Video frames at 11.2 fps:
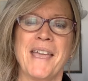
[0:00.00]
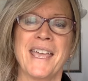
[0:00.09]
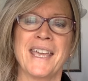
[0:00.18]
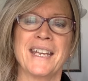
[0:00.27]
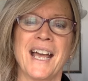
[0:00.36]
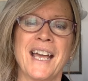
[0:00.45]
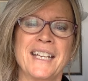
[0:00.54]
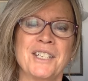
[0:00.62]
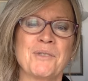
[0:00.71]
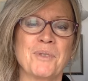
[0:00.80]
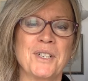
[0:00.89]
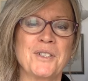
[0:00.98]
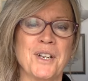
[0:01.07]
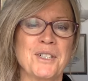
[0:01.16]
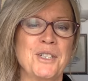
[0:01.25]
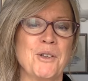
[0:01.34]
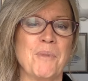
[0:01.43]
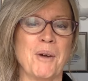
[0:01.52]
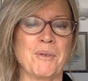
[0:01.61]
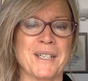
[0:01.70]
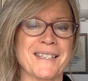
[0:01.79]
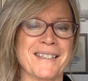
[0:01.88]
And I just want to talk to you about
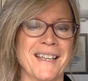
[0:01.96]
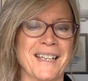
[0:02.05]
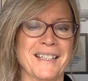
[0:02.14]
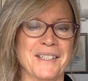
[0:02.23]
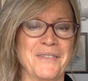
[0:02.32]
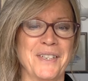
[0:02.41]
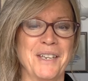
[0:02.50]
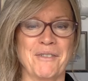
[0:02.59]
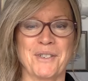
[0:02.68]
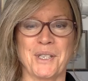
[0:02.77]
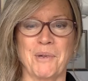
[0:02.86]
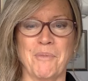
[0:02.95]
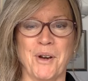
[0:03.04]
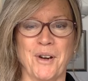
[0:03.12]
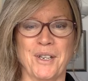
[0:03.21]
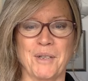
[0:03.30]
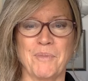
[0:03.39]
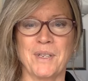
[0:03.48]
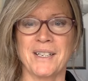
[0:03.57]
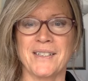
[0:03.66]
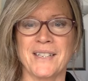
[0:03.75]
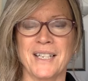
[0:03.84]
what it's like living here as an American
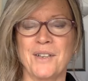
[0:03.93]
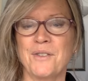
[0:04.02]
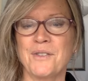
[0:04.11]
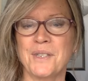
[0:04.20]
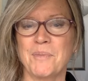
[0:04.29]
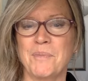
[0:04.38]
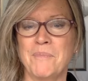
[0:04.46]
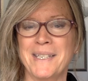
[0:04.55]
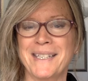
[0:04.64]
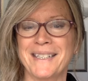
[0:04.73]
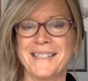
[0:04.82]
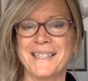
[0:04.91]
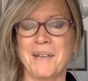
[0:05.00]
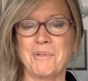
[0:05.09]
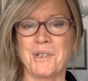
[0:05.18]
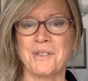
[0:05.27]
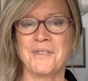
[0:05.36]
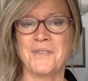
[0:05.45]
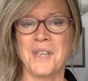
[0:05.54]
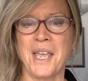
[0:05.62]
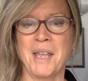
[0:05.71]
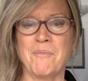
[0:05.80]
because I know there's some misconceptions
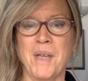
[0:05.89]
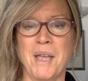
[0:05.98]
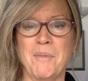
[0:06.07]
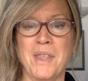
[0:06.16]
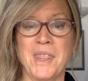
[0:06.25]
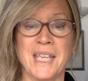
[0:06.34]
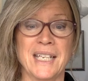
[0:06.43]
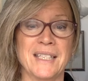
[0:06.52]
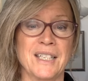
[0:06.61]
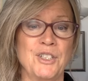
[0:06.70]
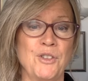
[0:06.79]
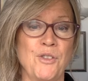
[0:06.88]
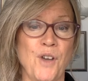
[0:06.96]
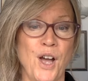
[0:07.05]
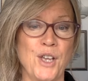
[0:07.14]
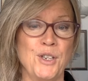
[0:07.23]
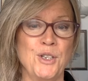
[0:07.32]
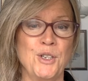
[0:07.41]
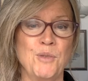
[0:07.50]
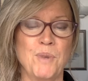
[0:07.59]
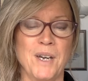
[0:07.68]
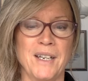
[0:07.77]
and maybe things that you thought you
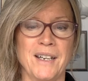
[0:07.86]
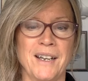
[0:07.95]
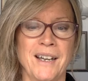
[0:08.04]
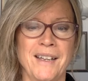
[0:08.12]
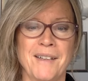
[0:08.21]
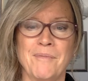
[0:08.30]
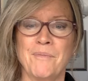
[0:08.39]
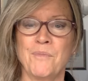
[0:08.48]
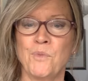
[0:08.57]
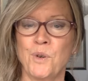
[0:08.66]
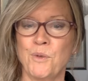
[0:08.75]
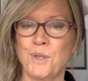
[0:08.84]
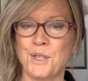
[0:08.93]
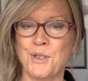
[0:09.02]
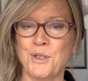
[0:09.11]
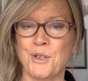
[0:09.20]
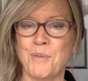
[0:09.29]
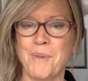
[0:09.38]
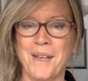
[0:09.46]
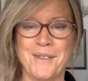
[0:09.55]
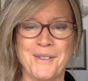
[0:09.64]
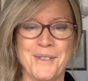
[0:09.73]
knew but weren't really sure
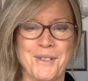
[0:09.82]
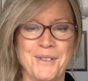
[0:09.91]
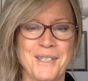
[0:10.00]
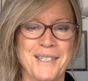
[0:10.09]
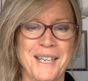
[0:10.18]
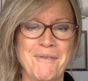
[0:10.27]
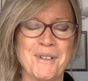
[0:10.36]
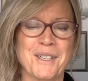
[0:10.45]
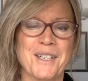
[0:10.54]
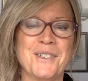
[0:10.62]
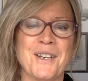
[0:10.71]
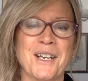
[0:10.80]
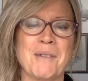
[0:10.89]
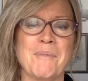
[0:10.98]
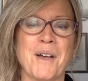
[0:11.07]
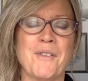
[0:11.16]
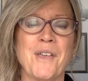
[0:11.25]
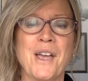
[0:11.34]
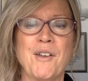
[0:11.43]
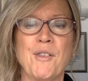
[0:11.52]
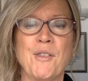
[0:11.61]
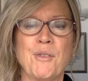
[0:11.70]
about. So today we're going to talk about
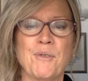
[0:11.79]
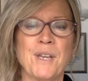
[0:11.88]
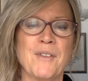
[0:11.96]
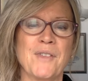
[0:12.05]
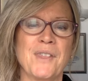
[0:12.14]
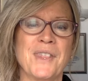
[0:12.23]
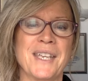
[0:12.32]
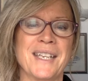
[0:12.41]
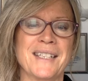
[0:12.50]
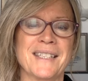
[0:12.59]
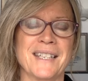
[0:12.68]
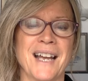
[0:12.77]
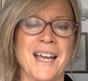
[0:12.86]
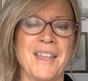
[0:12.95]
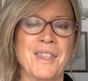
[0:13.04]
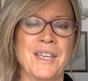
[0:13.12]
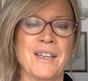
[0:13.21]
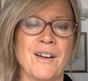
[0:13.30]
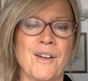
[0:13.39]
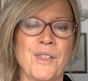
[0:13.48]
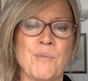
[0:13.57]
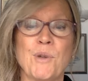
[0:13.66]
three of the things that I think
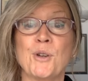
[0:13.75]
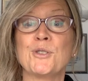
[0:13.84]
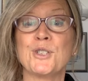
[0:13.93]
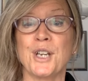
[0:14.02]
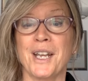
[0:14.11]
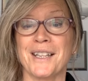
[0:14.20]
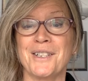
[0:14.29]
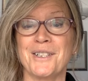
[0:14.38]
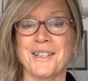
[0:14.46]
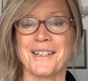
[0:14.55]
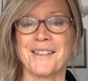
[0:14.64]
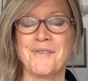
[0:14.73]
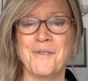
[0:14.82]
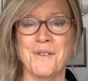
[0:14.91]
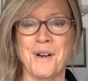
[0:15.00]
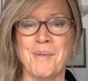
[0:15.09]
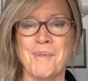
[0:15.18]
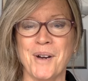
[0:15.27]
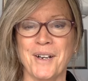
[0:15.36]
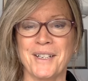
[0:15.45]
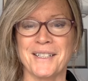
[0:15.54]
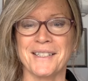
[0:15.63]
are the most challenging for
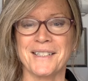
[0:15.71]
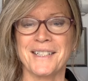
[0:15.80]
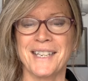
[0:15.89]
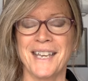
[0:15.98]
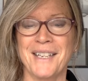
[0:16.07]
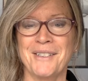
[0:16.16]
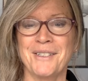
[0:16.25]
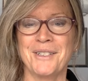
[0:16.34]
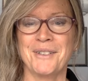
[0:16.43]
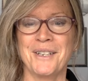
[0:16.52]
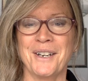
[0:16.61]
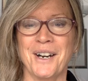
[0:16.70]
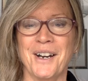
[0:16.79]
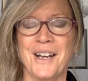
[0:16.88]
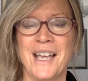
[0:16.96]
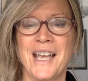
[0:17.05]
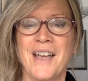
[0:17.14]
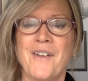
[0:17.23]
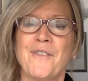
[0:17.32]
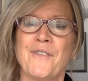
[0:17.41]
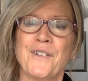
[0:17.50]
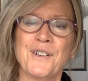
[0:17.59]
Americans to get used to here.
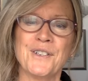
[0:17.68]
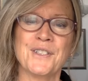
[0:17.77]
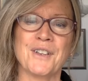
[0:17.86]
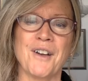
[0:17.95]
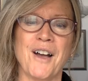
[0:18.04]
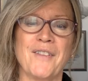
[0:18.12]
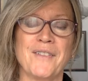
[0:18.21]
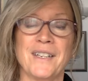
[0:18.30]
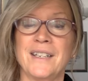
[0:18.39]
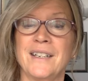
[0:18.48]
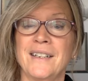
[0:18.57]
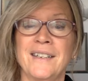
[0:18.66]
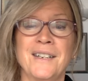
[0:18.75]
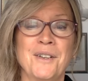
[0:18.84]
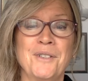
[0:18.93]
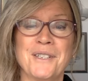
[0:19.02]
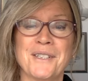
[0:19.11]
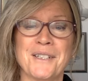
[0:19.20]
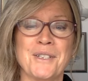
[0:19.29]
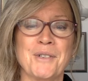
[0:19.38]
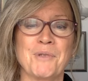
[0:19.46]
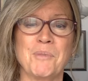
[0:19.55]
First off, no
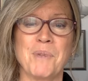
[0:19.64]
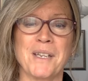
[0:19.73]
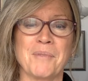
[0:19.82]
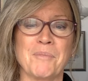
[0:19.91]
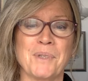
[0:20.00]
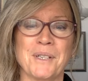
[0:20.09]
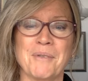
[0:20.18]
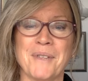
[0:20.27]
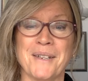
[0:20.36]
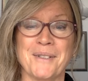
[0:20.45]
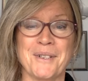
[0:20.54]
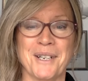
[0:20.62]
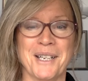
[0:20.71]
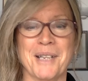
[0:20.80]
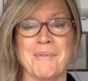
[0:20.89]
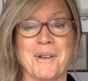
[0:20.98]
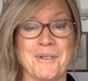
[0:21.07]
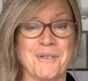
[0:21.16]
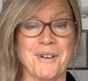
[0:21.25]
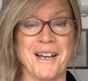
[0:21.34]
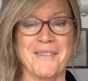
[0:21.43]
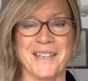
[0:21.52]
discussion would be complete without talking about
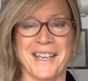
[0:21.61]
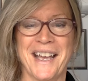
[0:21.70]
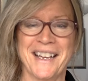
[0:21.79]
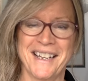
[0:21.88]
driving